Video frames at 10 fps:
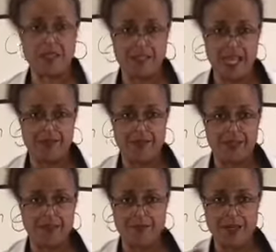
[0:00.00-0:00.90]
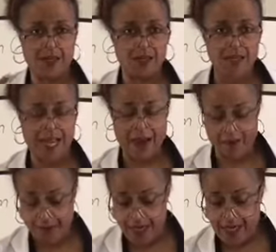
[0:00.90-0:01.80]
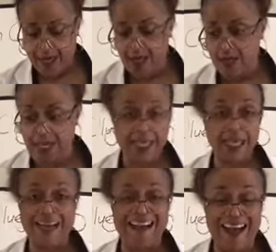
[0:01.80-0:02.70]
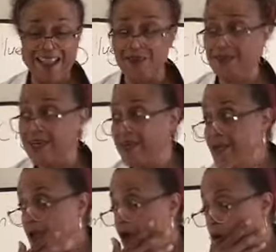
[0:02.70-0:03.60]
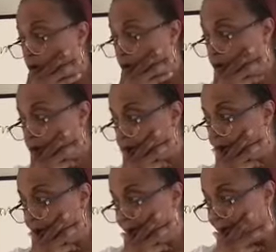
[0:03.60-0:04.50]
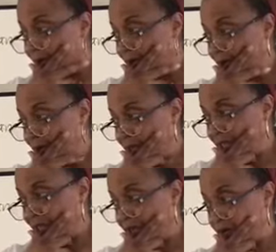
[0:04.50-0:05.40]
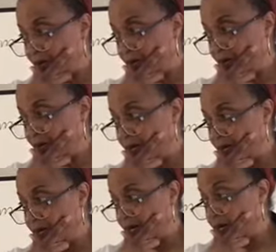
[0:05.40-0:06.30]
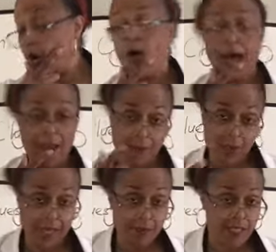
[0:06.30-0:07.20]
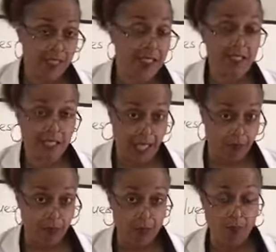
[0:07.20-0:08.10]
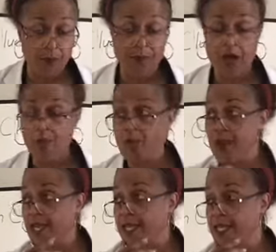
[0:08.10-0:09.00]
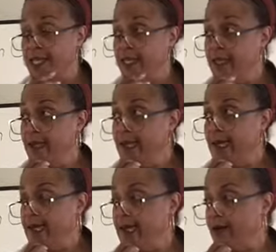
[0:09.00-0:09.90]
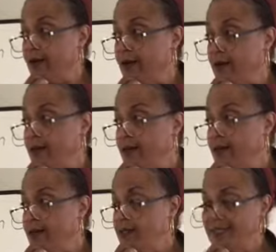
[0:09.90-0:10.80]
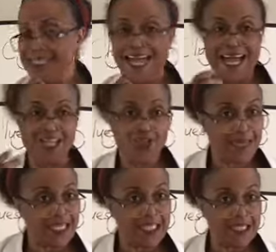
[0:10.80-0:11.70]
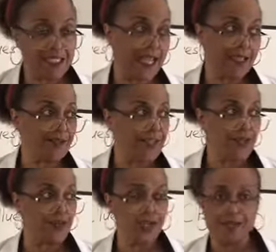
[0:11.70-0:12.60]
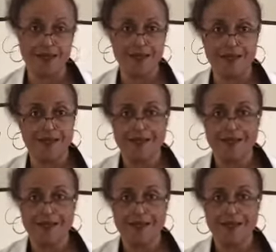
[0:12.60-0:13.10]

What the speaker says: having severe diarrhea, like in cholera, or hyperemesis, like when women are pregnant, or dehydration, like say you're in the